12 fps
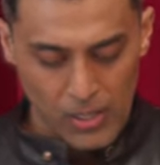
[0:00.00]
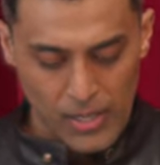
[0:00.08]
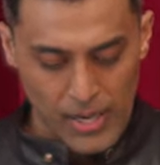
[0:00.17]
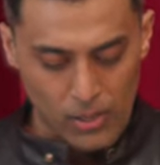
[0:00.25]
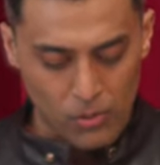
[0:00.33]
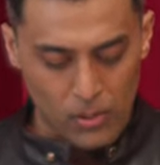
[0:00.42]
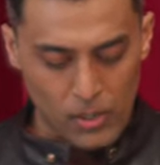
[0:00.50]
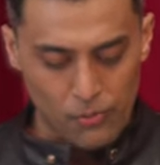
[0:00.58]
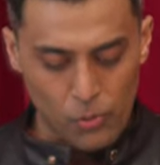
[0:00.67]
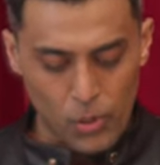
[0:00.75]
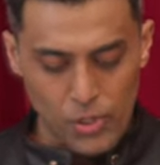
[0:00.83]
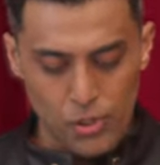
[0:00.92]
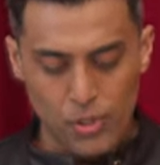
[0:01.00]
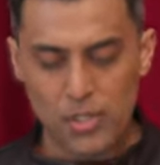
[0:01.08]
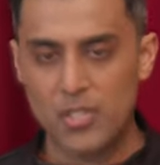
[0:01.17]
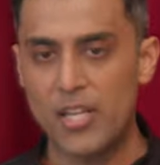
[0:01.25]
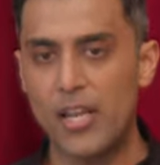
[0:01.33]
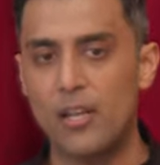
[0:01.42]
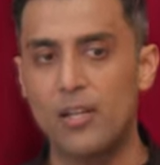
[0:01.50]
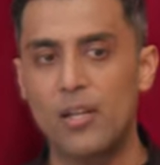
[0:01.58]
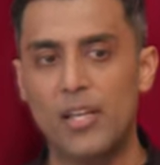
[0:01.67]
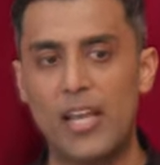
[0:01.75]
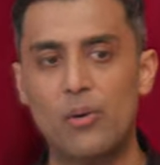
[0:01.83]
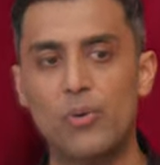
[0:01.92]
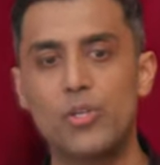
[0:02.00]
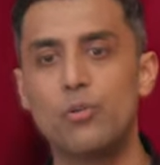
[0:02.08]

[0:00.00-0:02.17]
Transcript: Now, of course, you could say, can't we